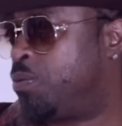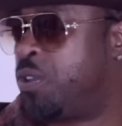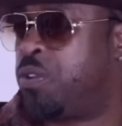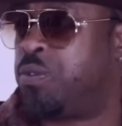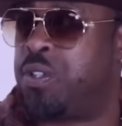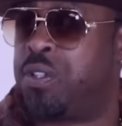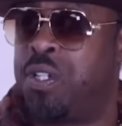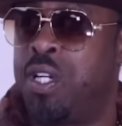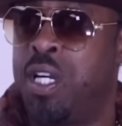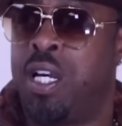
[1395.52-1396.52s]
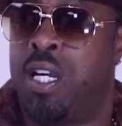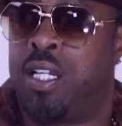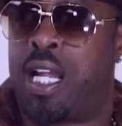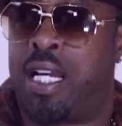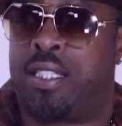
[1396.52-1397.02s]
real, real
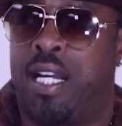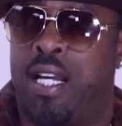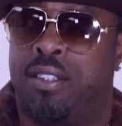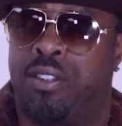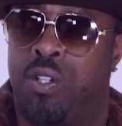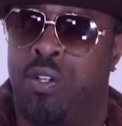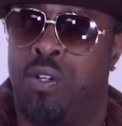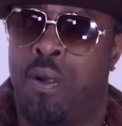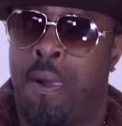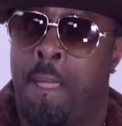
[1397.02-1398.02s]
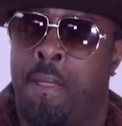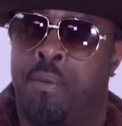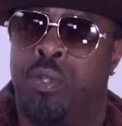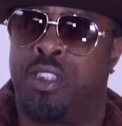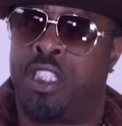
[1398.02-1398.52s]
like that. So
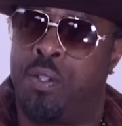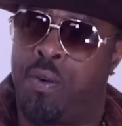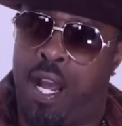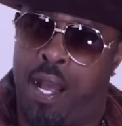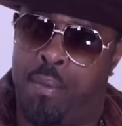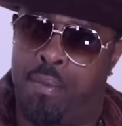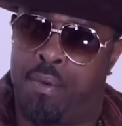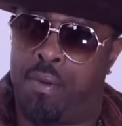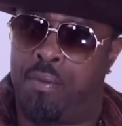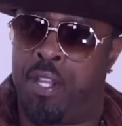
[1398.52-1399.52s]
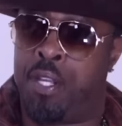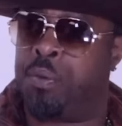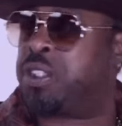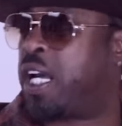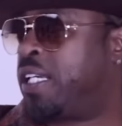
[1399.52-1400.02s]
with G Rap, he
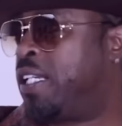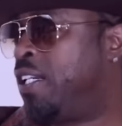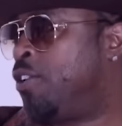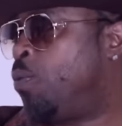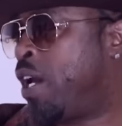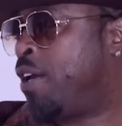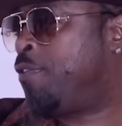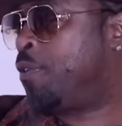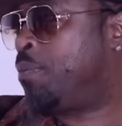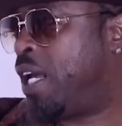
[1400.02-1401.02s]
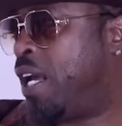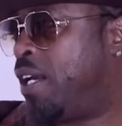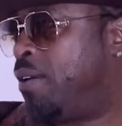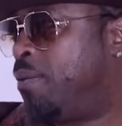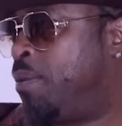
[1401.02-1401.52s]
was like getting away from that
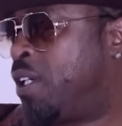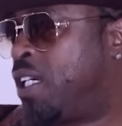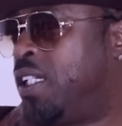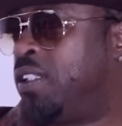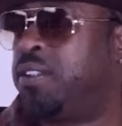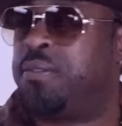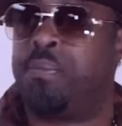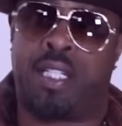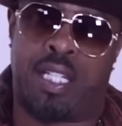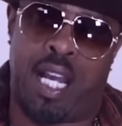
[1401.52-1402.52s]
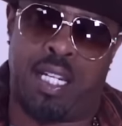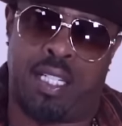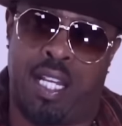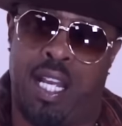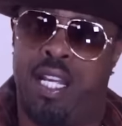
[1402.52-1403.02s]
because right. Big
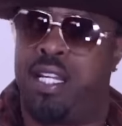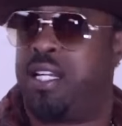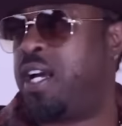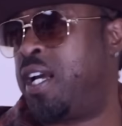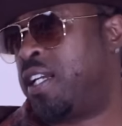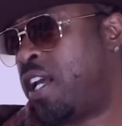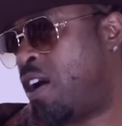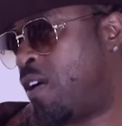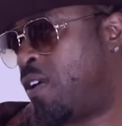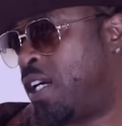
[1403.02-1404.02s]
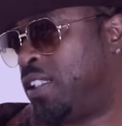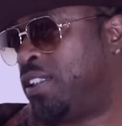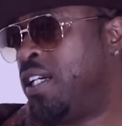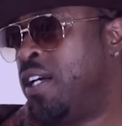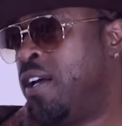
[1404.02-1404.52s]
Daddy Kane and KRS,
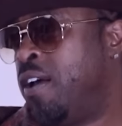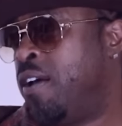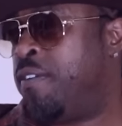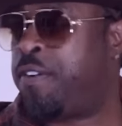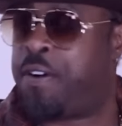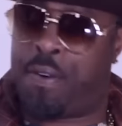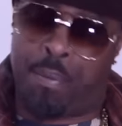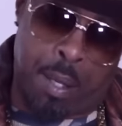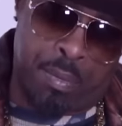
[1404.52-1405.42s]
if, I, if I'm not